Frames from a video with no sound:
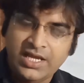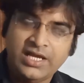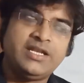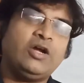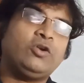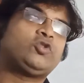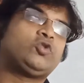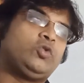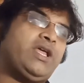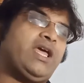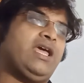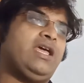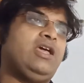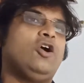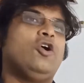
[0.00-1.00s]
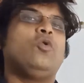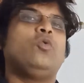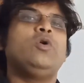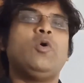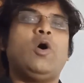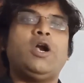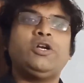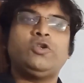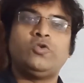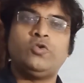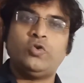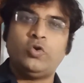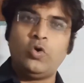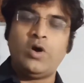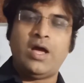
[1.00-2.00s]
Now today we want to
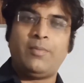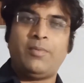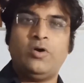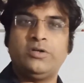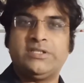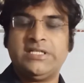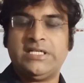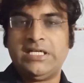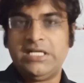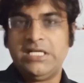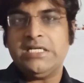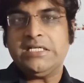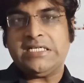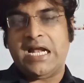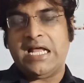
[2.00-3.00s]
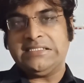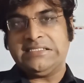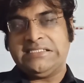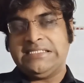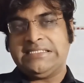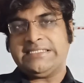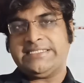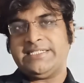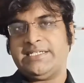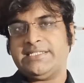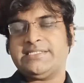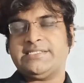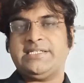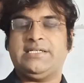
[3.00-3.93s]
know about the transistors